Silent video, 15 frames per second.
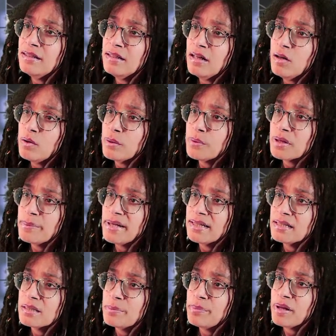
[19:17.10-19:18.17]
Oh, we want to make
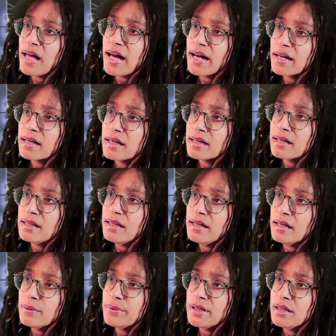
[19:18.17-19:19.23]
this black.
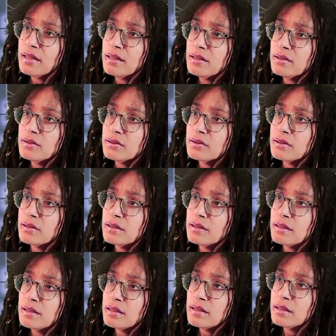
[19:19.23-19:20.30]
There we go.
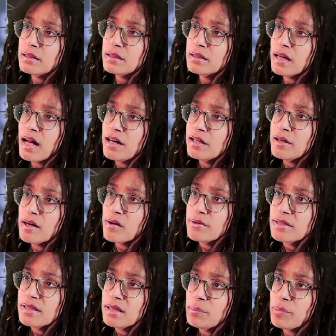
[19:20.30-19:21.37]
I don't know. I always
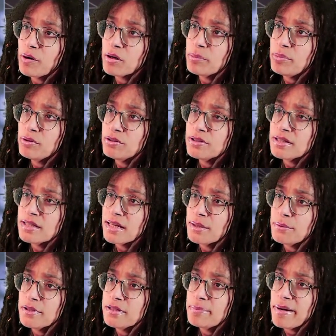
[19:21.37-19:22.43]
think purple is like
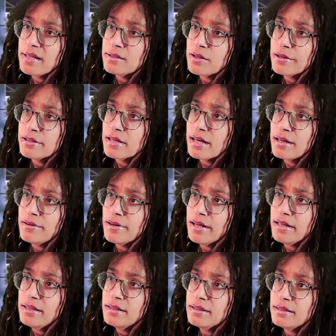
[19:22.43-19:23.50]
what space looks like,
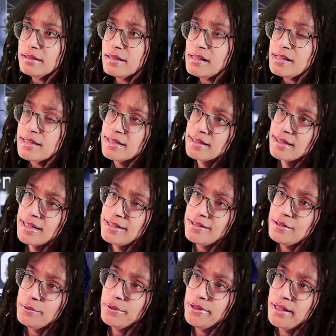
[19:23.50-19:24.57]
right? At least they
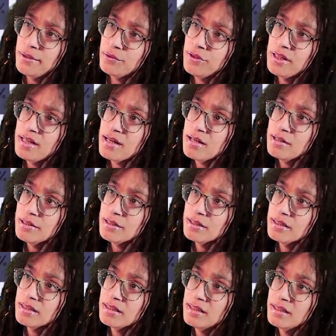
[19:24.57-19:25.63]
do when they
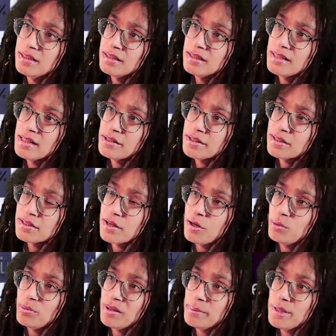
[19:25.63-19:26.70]
recolor the telescope
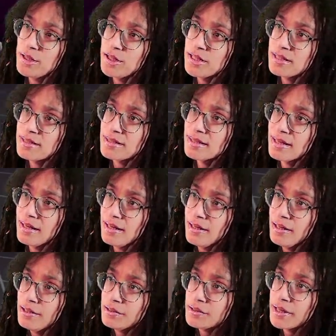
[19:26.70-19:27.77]
images.
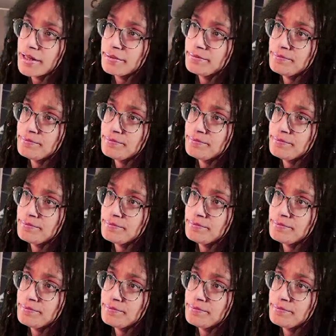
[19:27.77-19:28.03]
Okay.